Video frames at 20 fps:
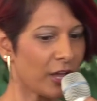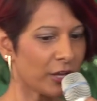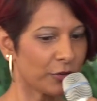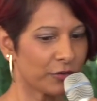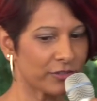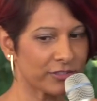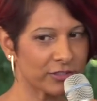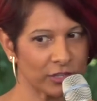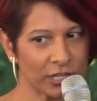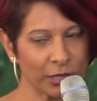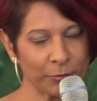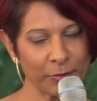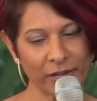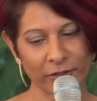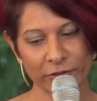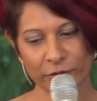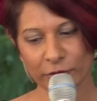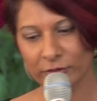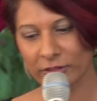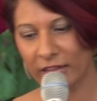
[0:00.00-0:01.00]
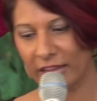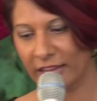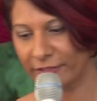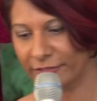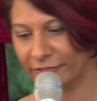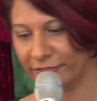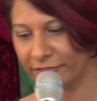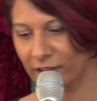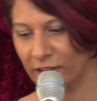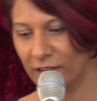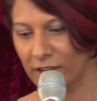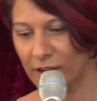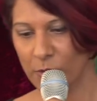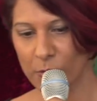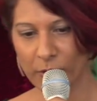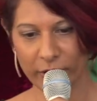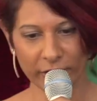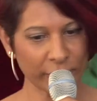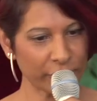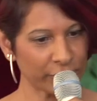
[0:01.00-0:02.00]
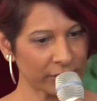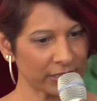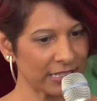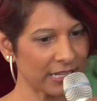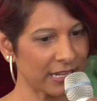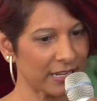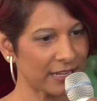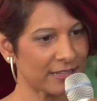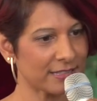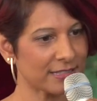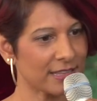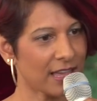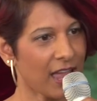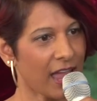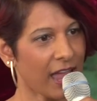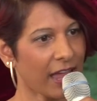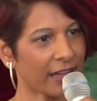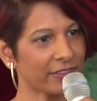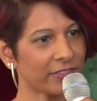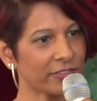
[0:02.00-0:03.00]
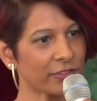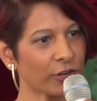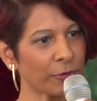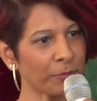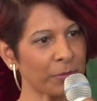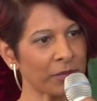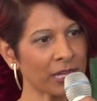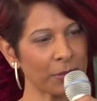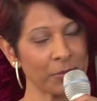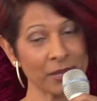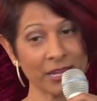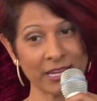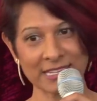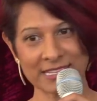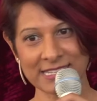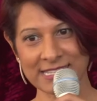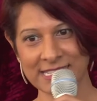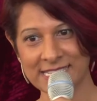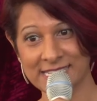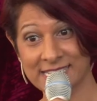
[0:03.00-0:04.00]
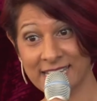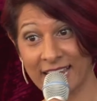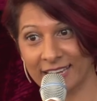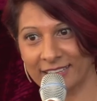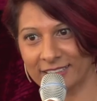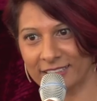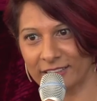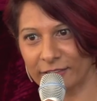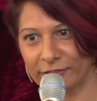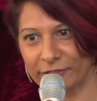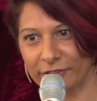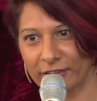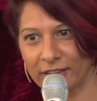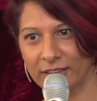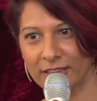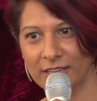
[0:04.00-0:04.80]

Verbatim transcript: you just look around your life where it currently is and start becoming a detective